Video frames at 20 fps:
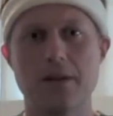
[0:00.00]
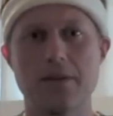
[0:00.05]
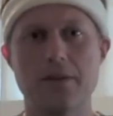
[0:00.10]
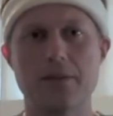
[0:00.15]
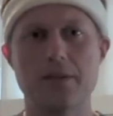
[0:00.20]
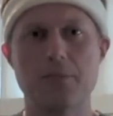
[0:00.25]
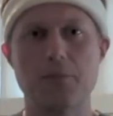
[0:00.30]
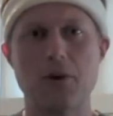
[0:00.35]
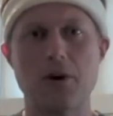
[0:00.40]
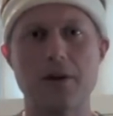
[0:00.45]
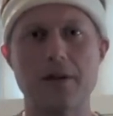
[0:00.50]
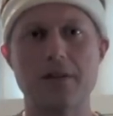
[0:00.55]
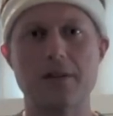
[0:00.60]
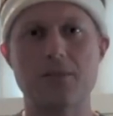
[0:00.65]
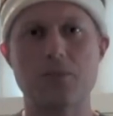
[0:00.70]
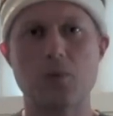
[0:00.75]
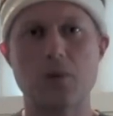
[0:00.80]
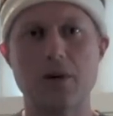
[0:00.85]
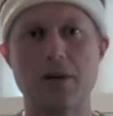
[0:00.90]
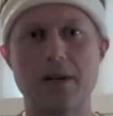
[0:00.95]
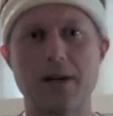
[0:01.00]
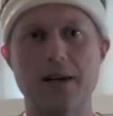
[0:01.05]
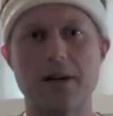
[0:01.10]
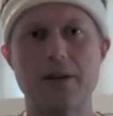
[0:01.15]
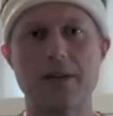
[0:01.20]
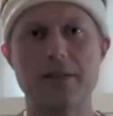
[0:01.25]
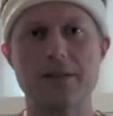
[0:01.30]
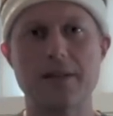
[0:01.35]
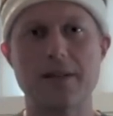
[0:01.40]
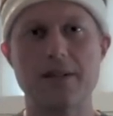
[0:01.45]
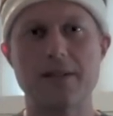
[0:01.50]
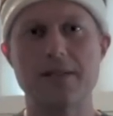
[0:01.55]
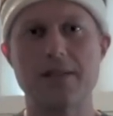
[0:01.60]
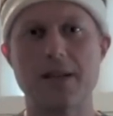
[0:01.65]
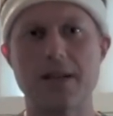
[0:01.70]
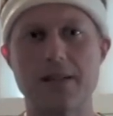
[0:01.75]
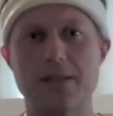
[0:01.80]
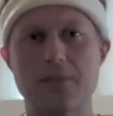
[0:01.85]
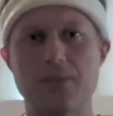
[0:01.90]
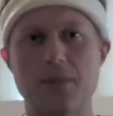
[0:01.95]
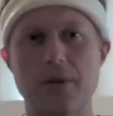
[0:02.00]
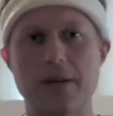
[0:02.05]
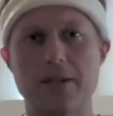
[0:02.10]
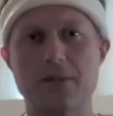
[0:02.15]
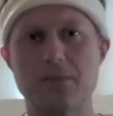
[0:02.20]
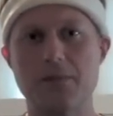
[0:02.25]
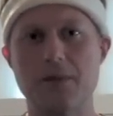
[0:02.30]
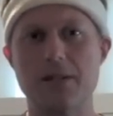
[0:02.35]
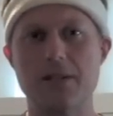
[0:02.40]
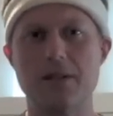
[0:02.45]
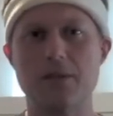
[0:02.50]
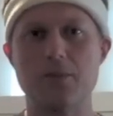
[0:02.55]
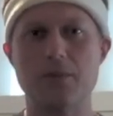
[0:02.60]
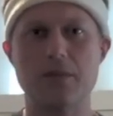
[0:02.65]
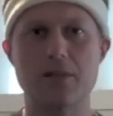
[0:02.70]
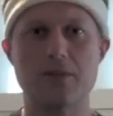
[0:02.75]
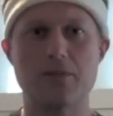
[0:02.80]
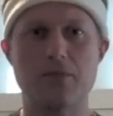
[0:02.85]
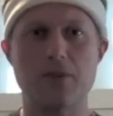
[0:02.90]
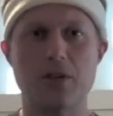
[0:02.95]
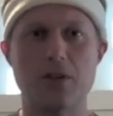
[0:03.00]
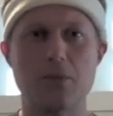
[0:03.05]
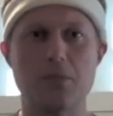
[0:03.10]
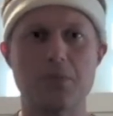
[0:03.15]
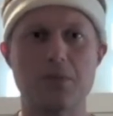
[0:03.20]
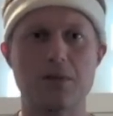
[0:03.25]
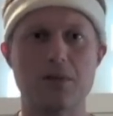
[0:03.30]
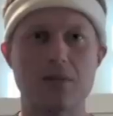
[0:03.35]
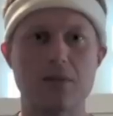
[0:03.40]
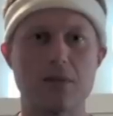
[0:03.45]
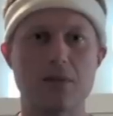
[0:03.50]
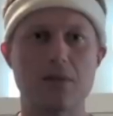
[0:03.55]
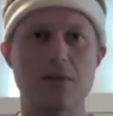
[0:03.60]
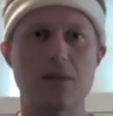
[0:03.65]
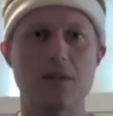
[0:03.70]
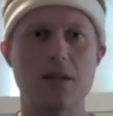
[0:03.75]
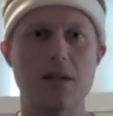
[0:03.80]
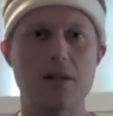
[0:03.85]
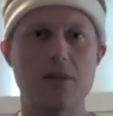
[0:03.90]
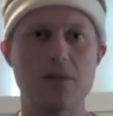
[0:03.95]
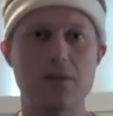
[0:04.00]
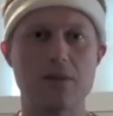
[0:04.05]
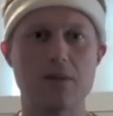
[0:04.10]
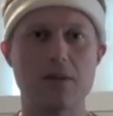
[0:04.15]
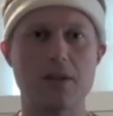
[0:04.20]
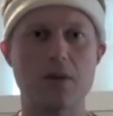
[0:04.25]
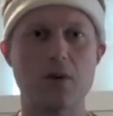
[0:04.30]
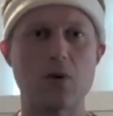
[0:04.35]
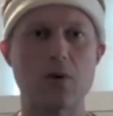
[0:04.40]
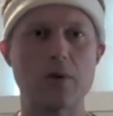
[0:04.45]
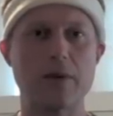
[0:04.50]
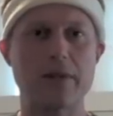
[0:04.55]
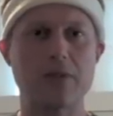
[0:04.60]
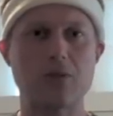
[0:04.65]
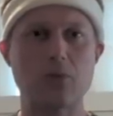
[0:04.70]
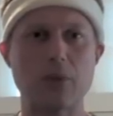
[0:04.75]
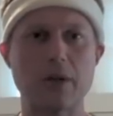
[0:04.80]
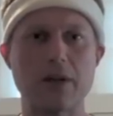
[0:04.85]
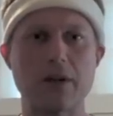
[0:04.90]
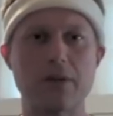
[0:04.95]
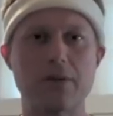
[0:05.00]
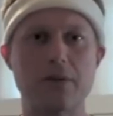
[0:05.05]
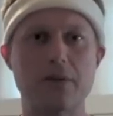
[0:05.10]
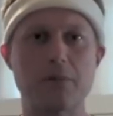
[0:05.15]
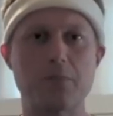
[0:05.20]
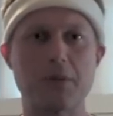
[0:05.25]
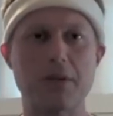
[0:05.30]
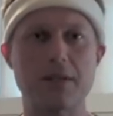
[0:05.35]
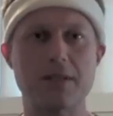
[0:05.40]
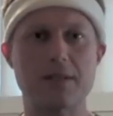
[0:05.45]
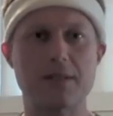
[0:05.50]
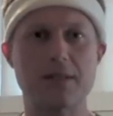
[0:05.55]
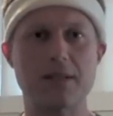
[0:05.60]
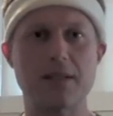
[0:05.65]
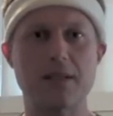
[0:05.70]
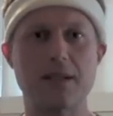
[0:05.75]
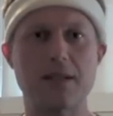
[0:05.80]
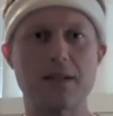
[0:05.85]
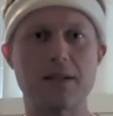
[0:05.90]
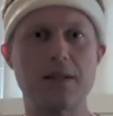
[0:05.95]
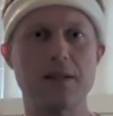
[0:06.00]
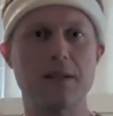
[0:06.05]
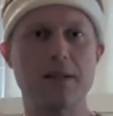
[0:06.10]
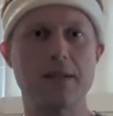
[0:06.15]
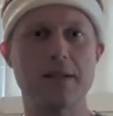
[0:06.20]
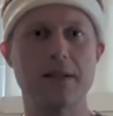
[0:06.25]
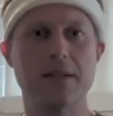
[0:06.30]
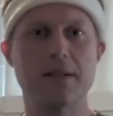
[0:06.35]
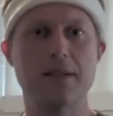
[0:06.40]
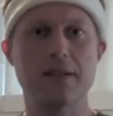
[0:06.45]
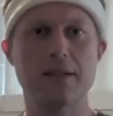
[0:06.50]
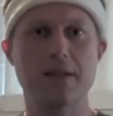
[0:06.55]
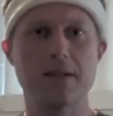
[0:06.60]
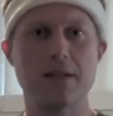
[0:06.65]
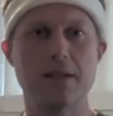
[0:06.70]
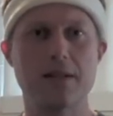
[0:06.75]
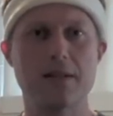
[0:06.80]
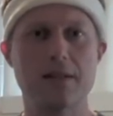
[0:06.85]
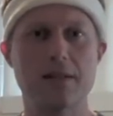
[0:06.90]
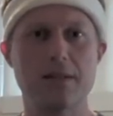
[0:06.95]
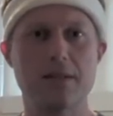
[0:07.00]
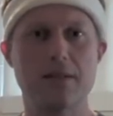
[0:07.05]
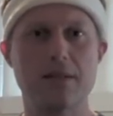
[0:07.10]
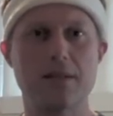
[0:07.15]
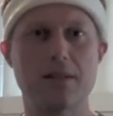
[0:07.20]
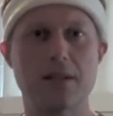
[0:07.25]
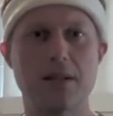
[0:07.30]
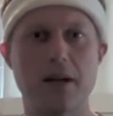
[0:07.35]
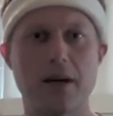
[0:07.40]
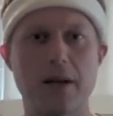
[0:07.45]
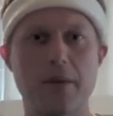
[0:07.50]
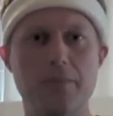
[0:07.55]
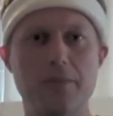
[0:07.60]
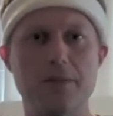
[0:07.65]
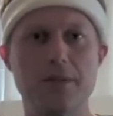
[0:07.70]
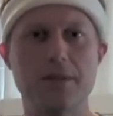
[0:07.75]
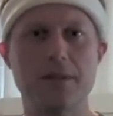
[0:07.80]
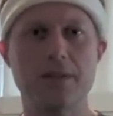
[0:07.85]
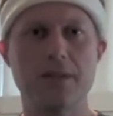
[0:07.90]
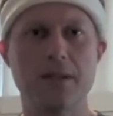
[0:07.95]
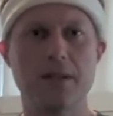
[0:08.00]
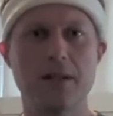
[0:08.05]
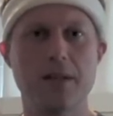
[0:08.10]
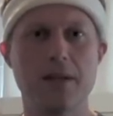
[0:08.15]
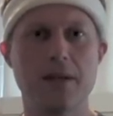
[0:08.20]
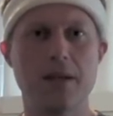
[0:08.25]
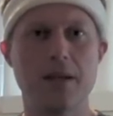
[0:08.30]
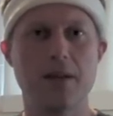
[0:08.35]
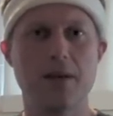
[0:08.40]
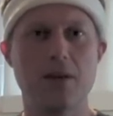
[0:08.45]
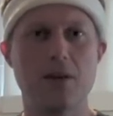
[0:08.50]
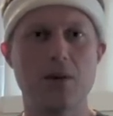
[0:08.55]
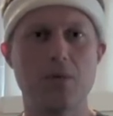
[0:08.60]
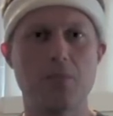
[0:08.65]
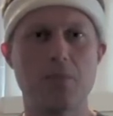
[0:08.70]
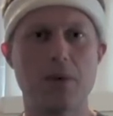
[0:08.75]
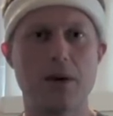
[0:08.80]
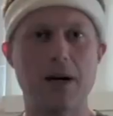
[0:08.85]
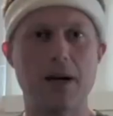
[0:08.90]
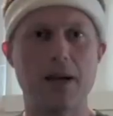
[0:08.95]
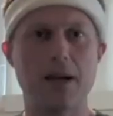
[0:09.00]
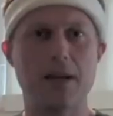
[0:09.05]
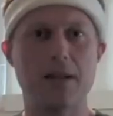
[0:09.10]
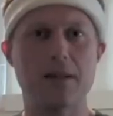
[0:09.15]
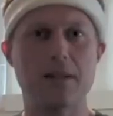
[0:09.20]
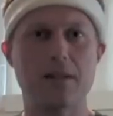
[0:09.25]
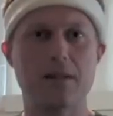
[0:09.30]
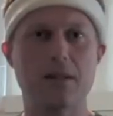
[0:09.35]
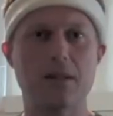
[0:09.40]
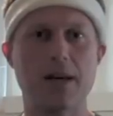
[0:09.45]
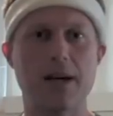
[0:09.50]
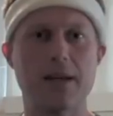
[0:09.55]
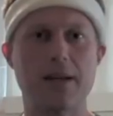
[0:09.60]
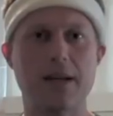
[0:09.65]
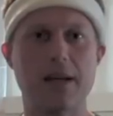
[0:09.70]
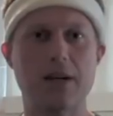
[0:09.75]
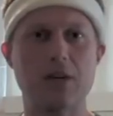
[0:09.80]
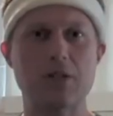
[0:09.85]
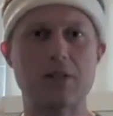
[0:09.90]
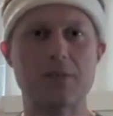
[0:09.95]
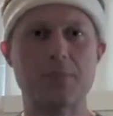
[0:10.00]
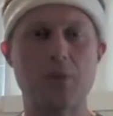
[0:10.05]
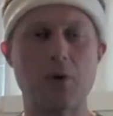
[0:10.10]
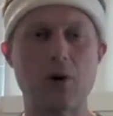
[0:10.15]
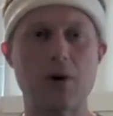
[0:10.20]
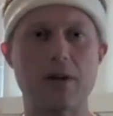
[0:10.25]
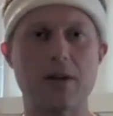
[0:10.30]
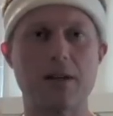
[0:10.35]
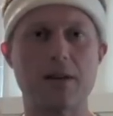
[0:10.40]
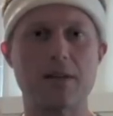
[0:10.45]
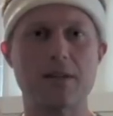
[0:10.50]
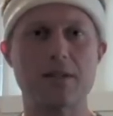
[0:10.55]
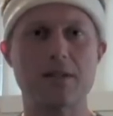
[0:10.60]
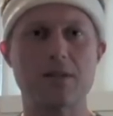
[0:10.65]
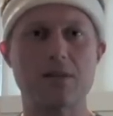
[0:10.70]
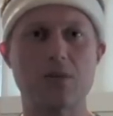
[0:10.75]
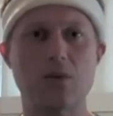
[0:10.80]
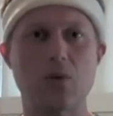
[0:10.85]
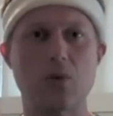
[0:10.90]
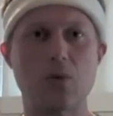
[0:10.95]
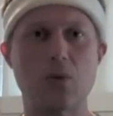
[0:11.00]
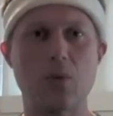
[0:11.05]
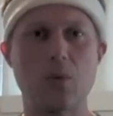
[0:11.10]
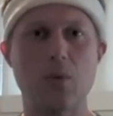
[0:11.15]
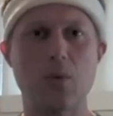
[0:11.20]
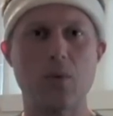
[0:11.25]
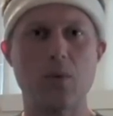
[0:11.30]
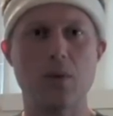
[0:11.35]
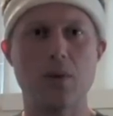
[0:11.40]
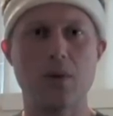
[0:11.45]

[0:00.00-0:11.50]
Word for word: The Spartacus workout is an intense regimen that was developed in the early 300 BC times by the gladiator Spartacus, who